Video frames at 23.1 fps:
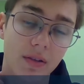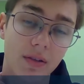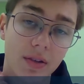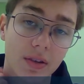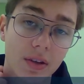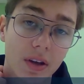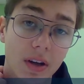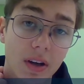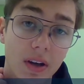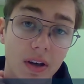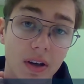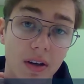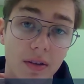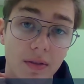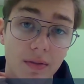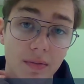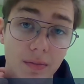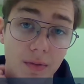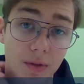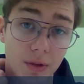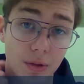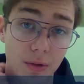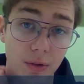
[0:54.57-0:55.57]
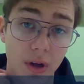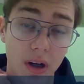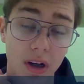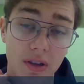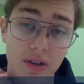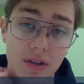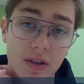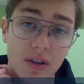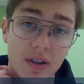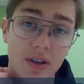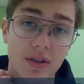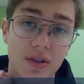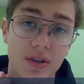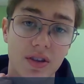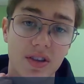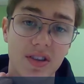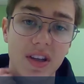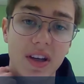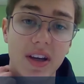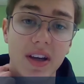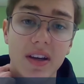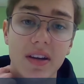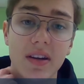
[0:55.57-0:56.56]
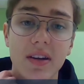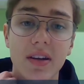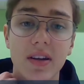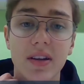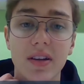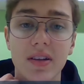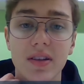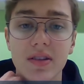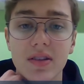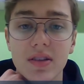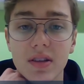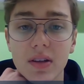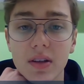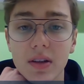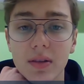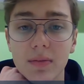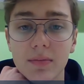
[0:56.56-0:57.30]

to actually sustain these